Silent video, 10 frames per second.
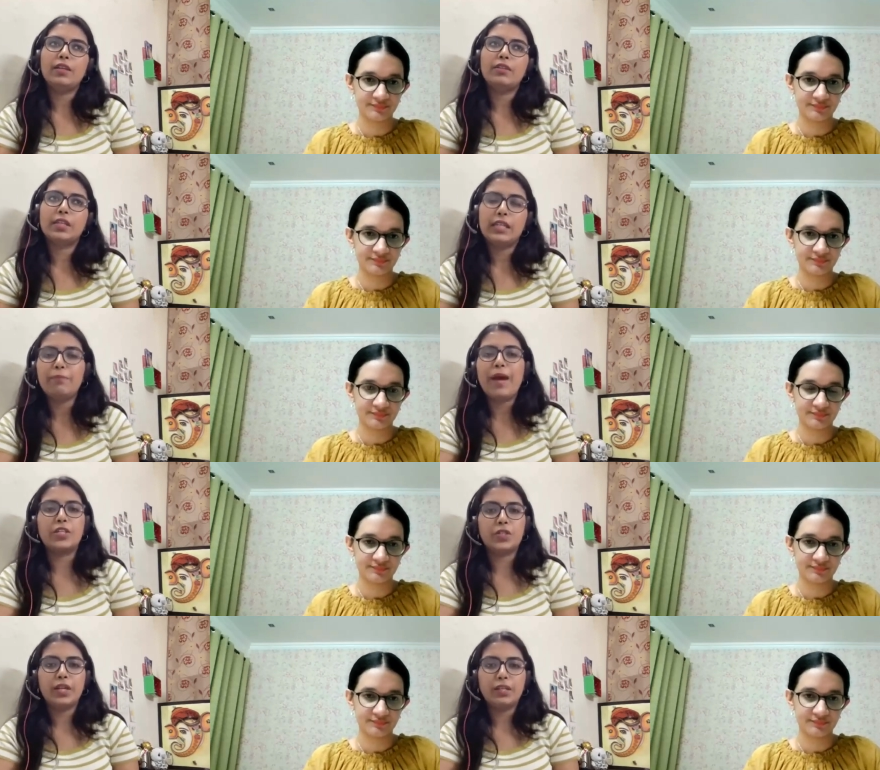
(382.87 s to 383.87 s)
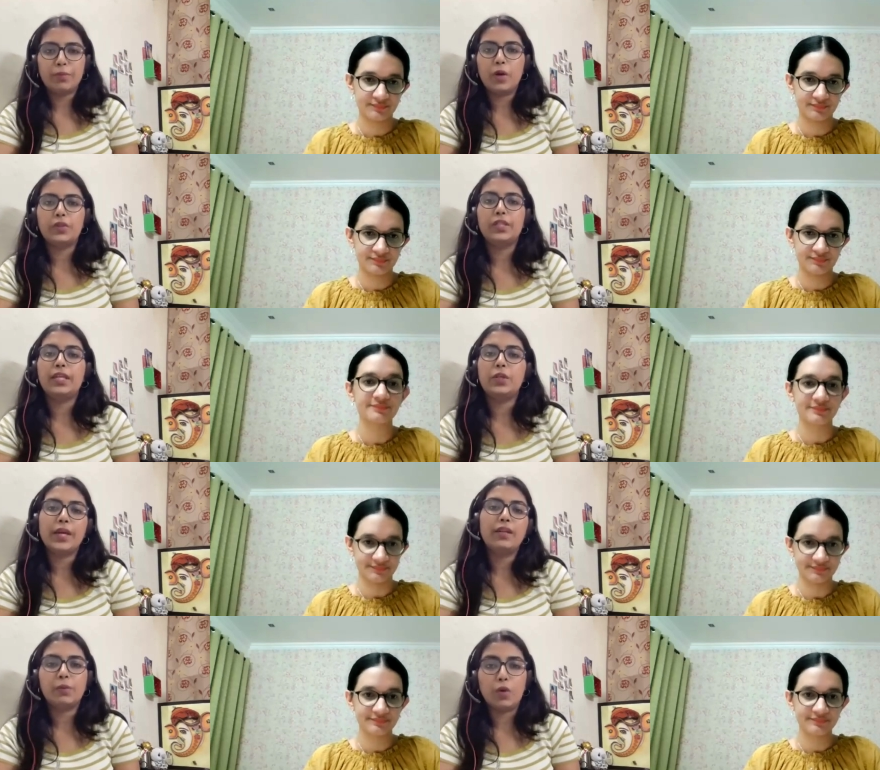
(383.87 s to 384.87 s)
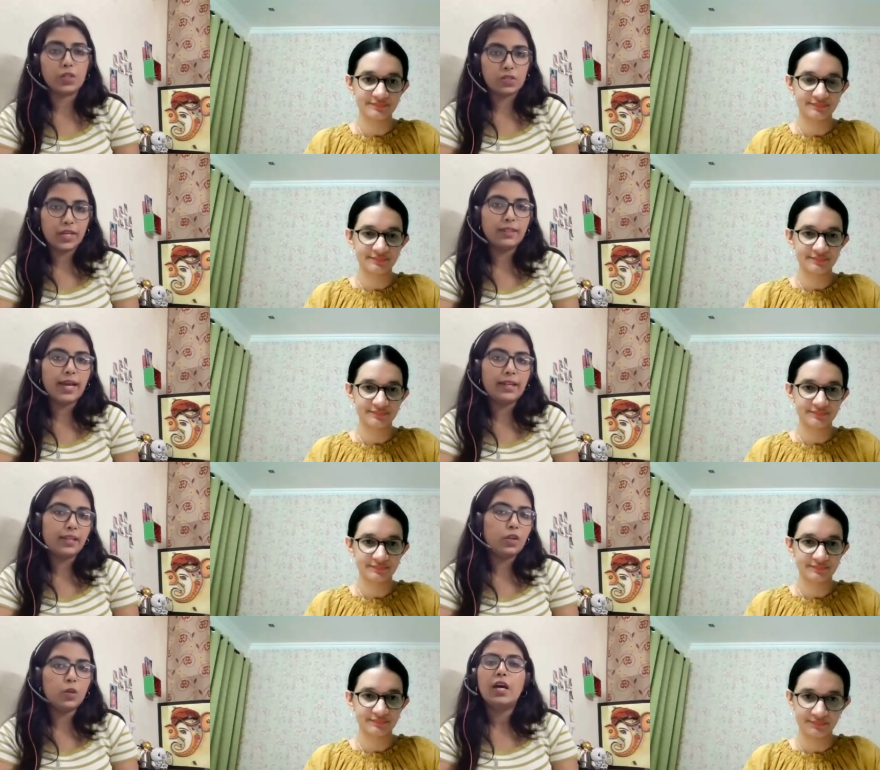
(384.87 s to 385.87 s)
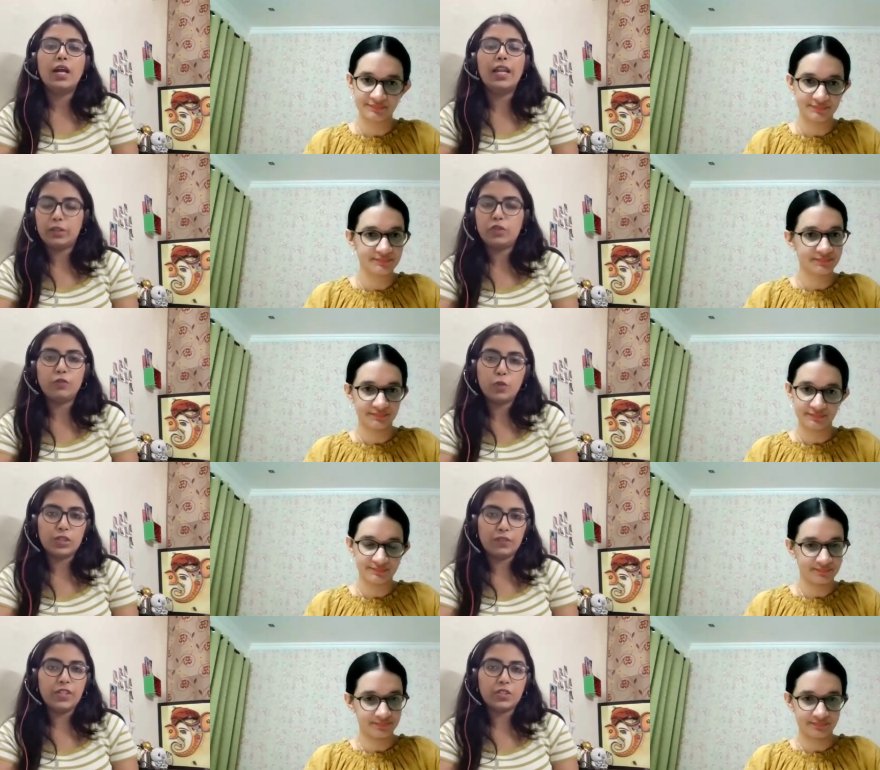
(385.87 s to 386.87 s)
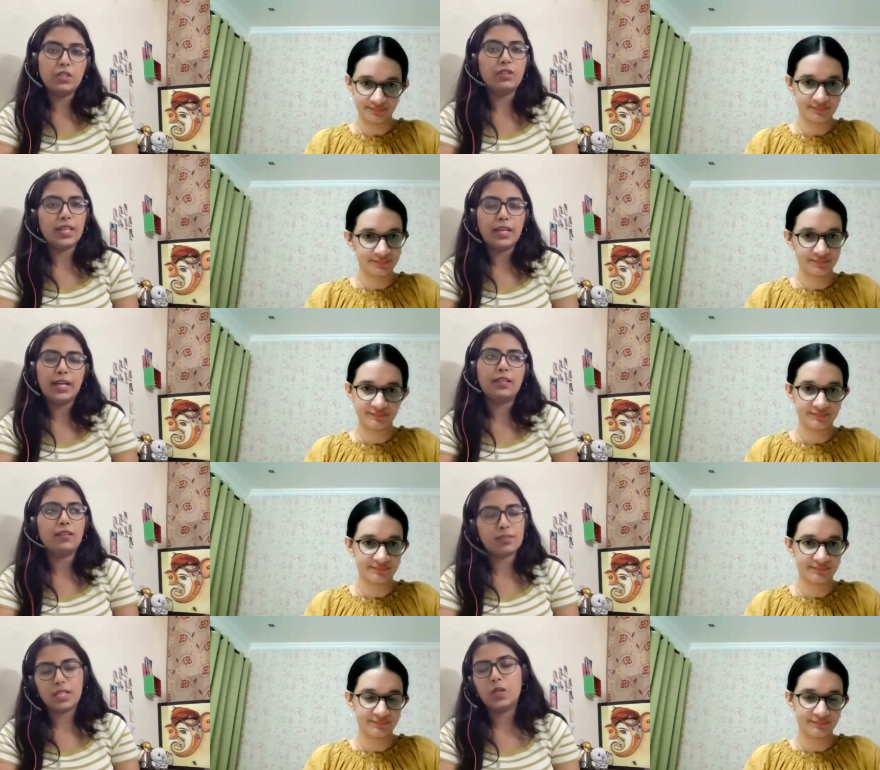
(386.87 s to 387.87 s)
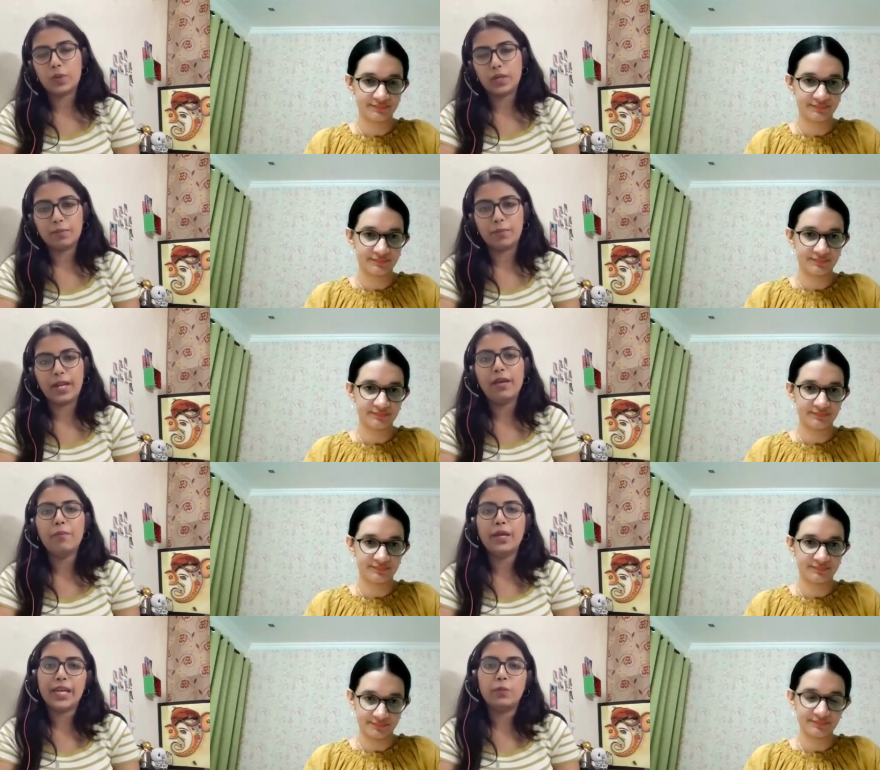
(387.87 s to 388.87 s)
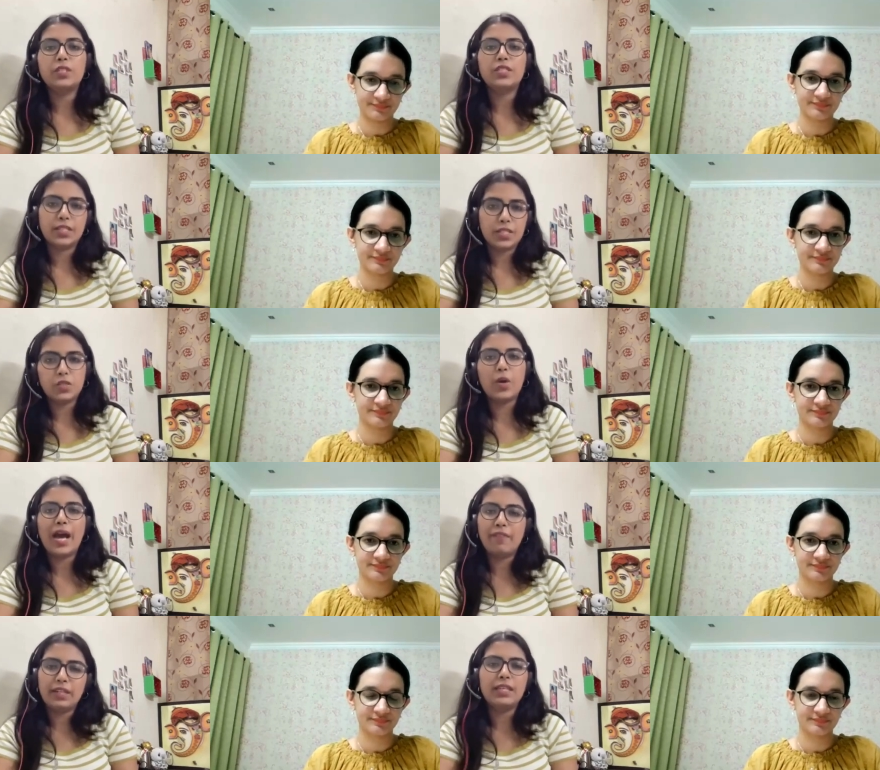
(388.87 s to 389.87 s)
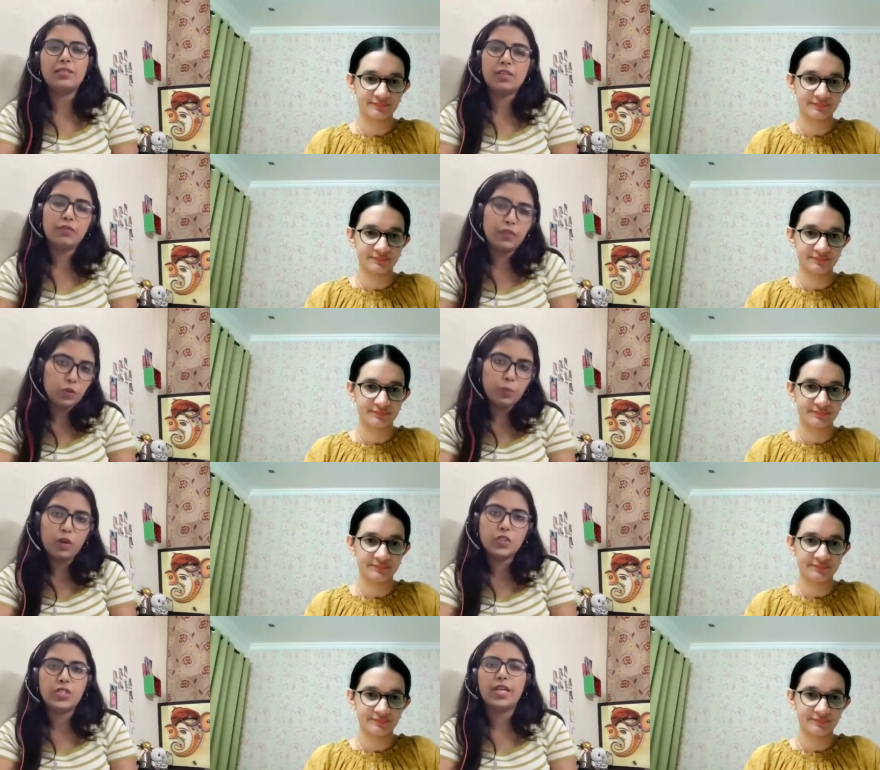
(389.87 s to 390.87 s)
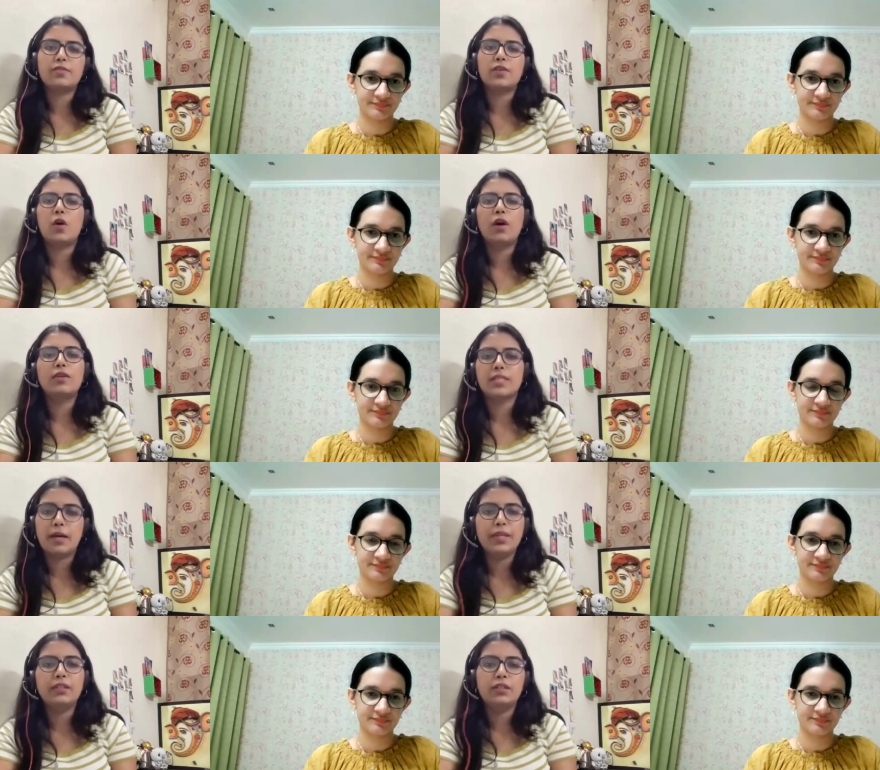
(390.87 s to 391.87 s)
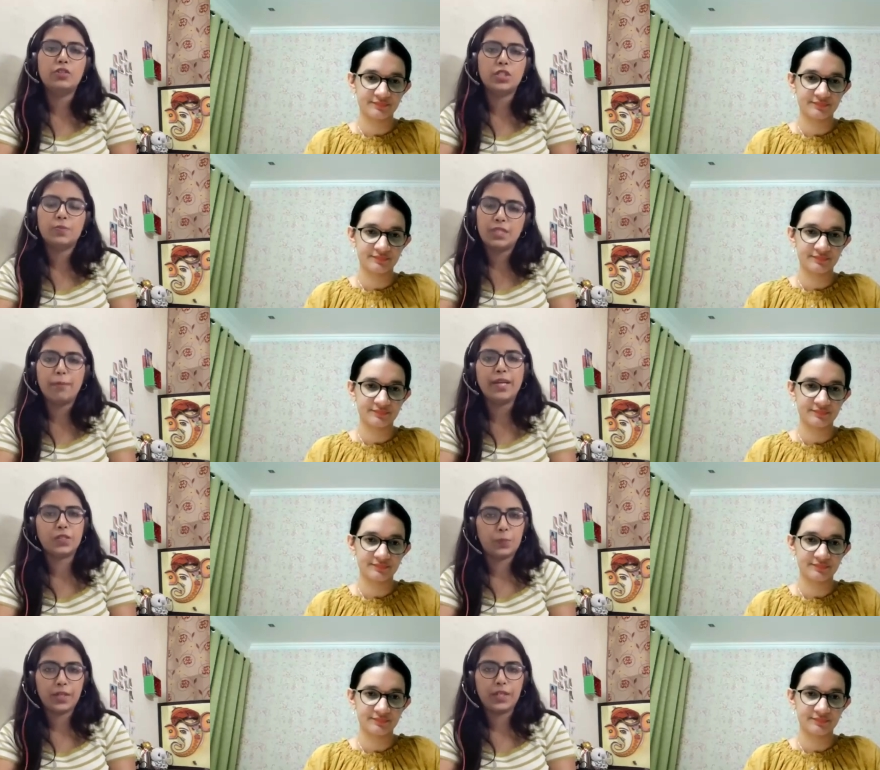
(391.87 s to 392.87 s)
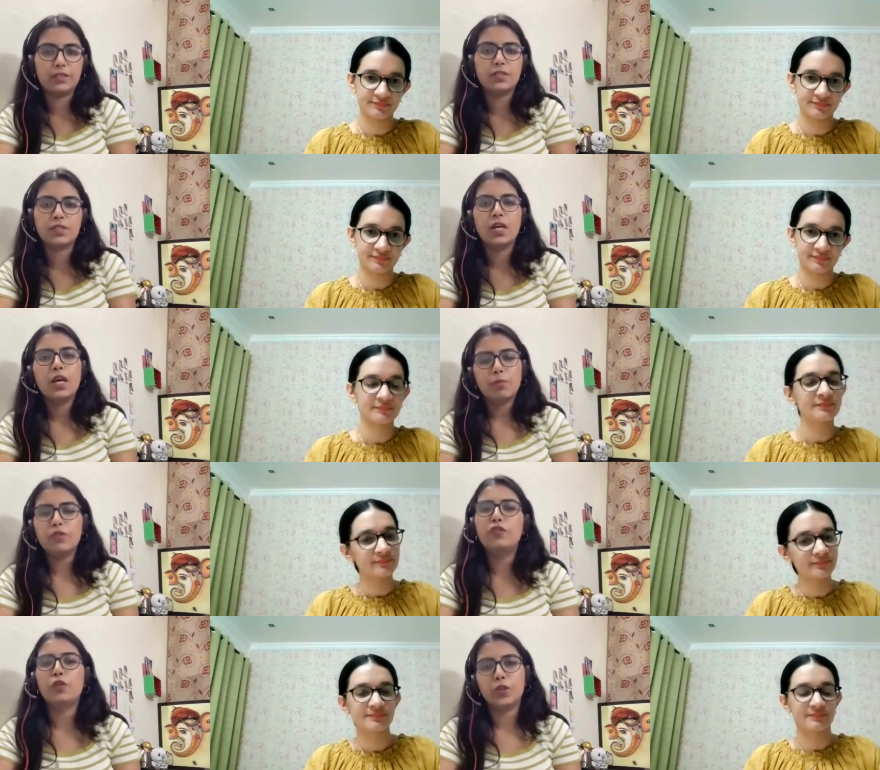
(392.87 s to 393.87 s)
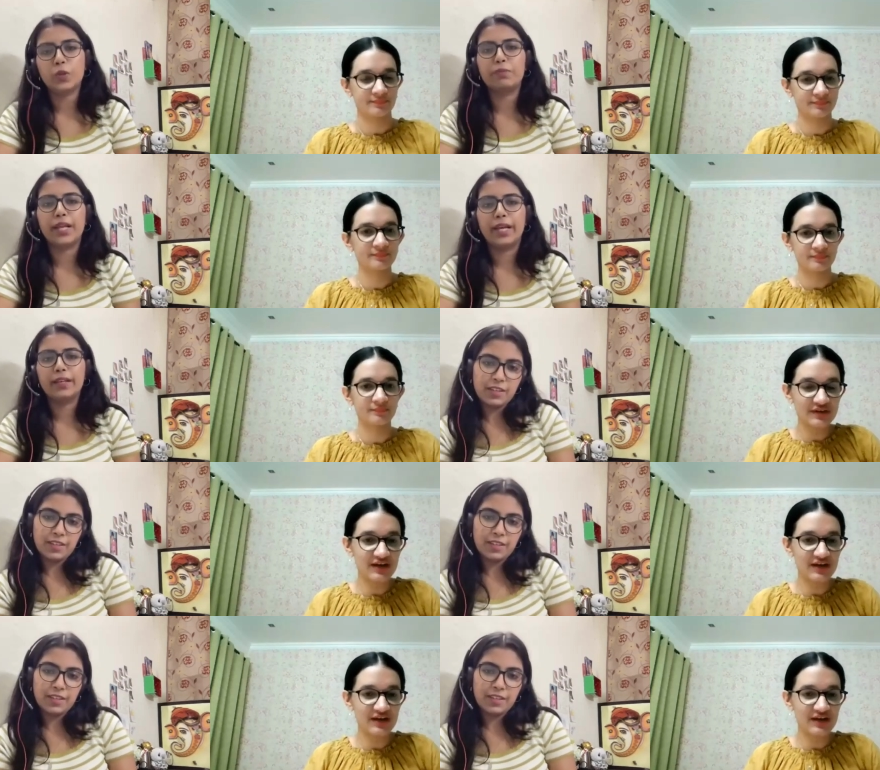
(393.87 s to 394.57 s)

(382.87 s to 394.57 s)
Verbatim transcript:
Speaker 1: really passionate about it and you can demonstrate that in your letter of motivation, then I think still you can apply. But I would suggest to have at least a few projects or some internship, some experience before you apply. Should